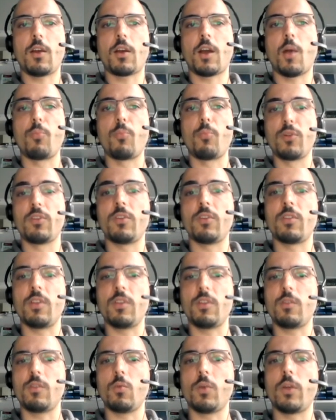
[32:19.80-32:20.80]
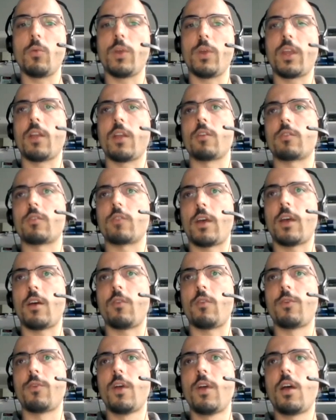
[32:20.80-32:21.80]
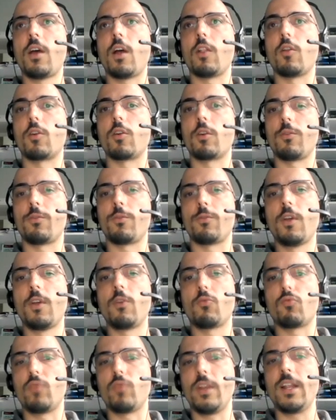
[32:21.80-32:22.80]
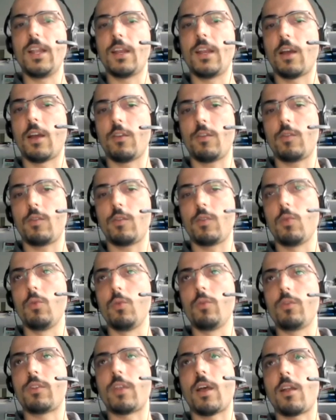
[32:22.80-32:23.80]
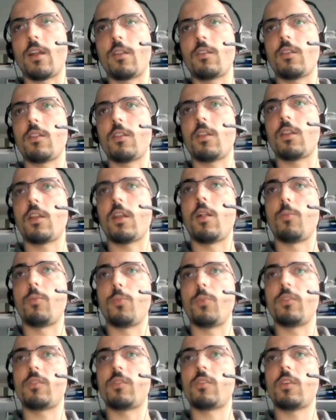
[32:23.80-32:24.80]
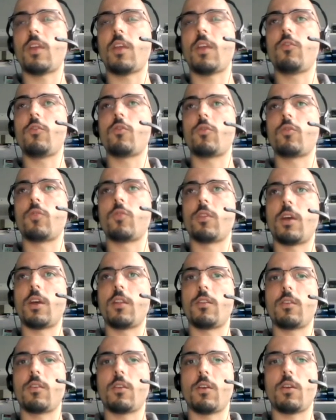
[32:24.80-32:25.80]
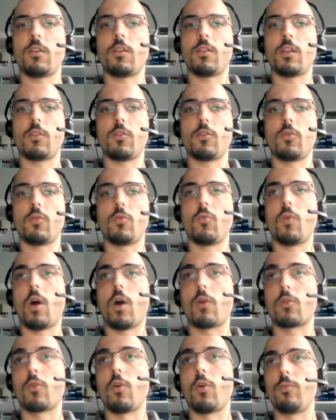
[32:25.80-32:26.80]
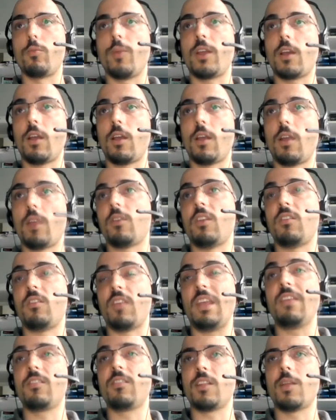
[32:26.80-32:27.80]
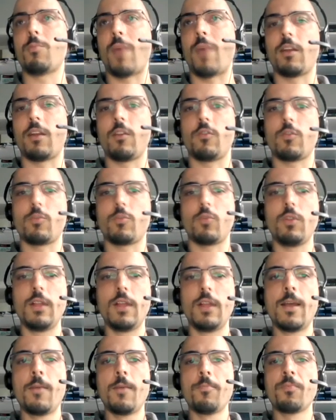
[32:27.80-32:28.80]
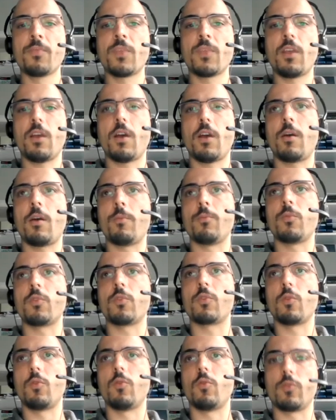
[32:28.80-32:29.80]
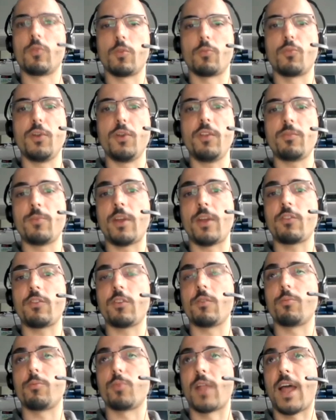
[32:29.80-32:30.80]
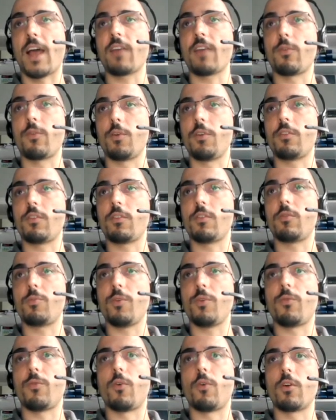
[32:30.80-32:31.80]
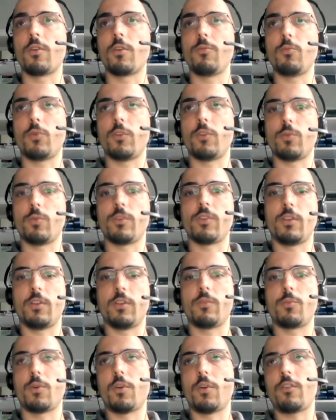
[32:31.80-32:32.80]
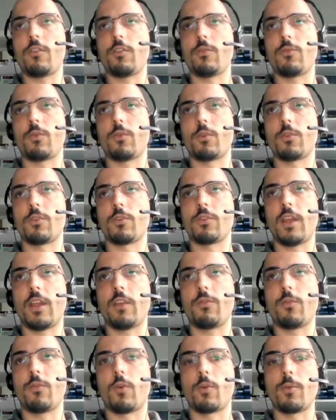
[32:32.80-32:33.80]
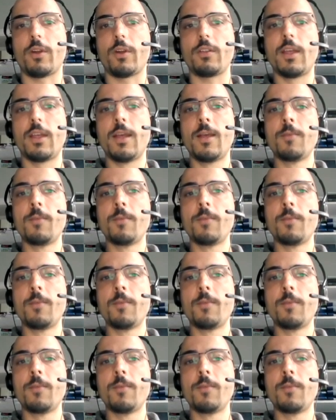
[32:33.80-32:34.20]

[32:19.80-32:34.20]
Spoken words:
Coupled to this, we can also have a lot of really nice tools that help us ensure that our code is easily manageable. So Brice mentioned Black, for instance, before, which was an inspiration for a snake format.